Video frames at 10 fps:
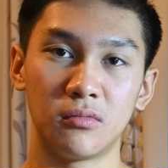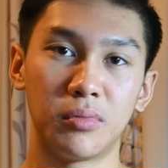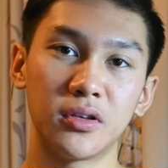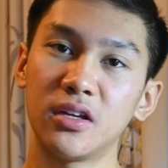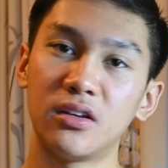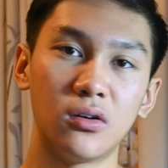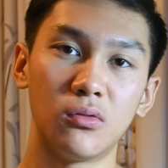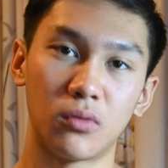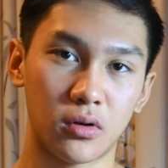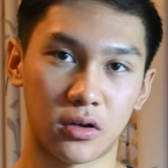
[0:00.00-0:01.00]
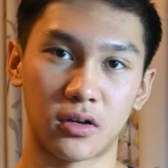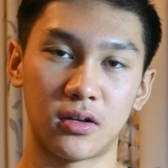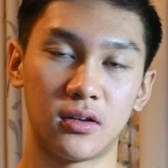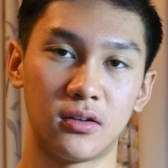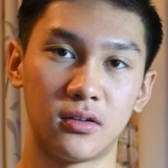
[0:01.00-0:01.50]
but they don't work.
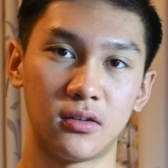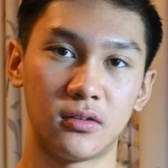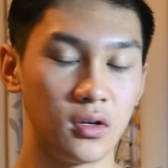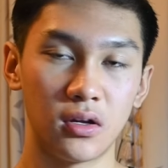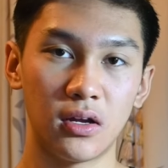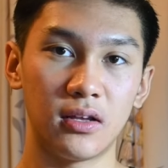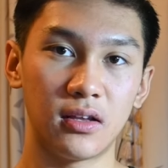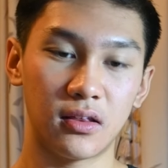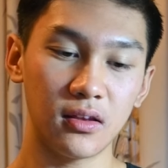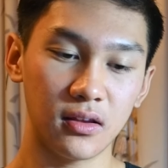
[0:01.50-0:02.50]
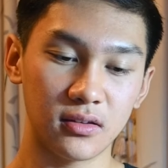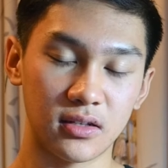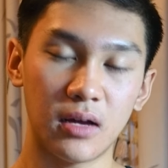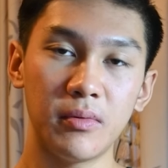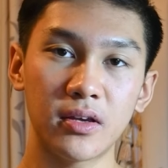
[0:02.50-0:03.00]
And the thing is,
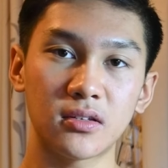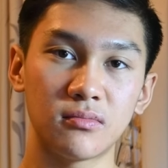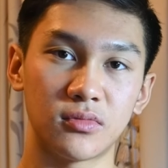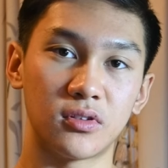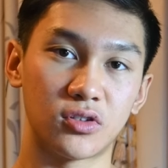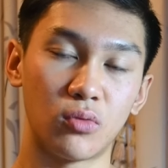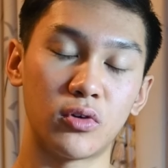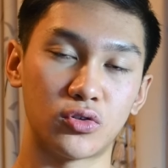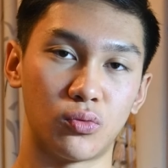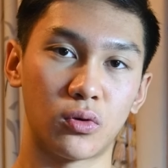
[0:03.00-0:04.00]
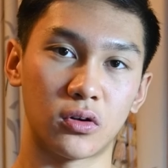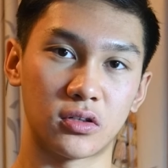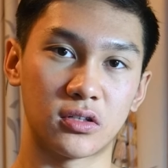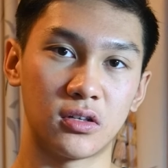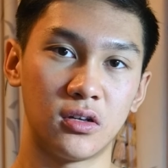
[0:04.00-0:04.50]
that makes them so much
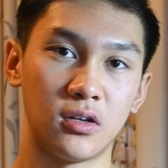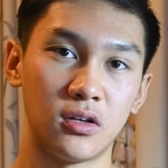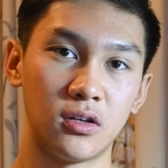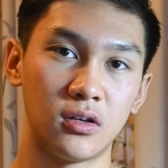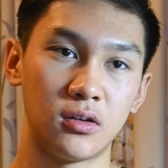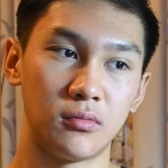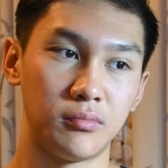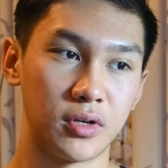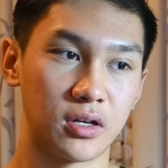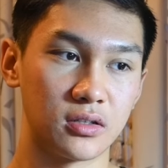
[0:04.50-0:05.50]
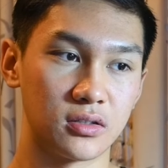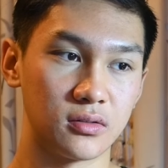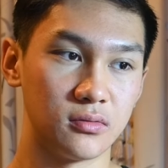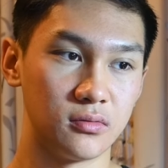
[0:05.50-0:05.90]
worse because